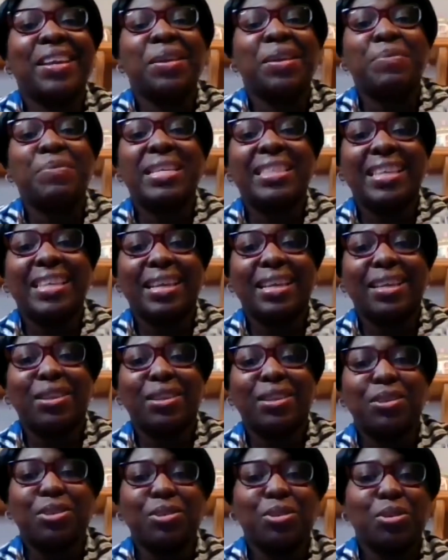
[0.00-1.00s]
Big thank you
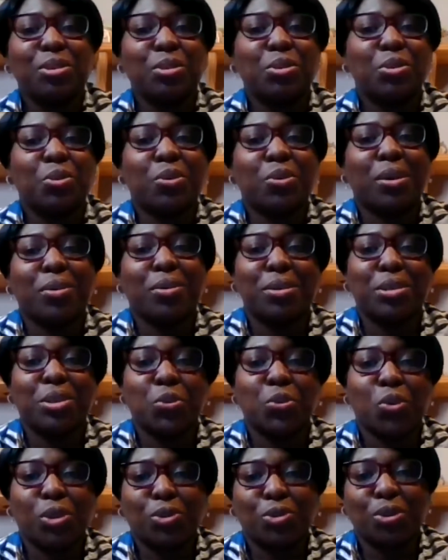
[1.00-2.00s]
to those who are going to
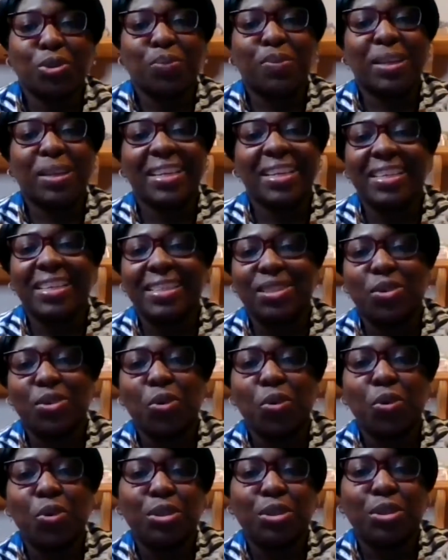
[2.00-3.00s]
watch replays
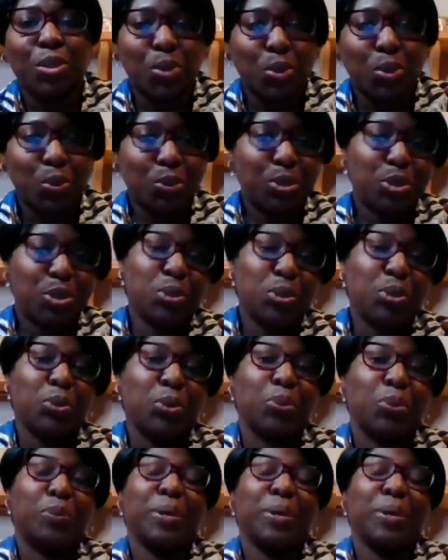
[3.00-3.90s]
on YouTube.